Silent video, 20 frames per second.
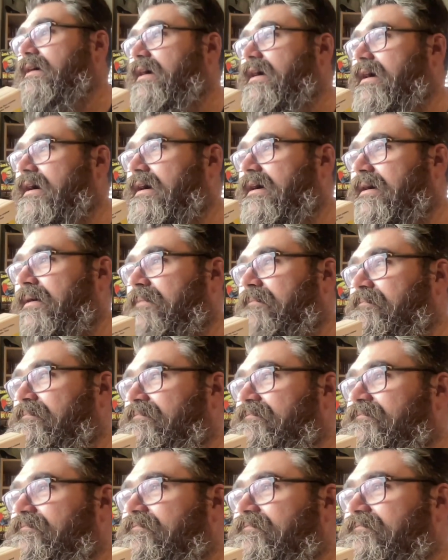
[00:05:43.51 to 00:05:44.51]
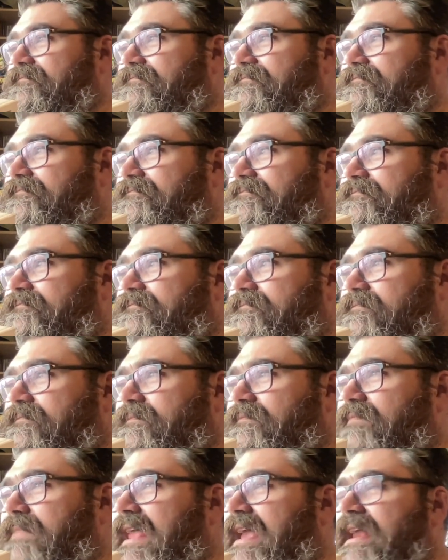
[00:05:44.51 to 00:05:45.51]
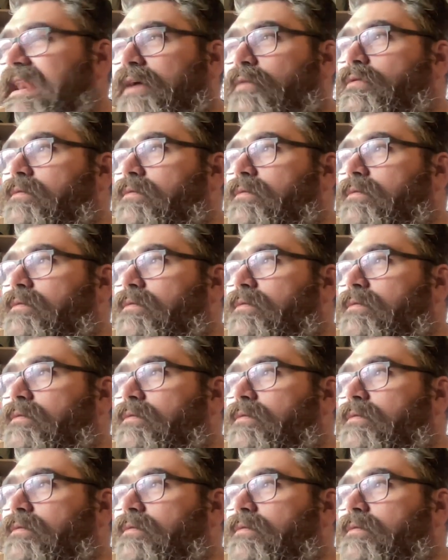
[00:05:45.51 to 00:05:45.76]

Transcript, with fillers: And I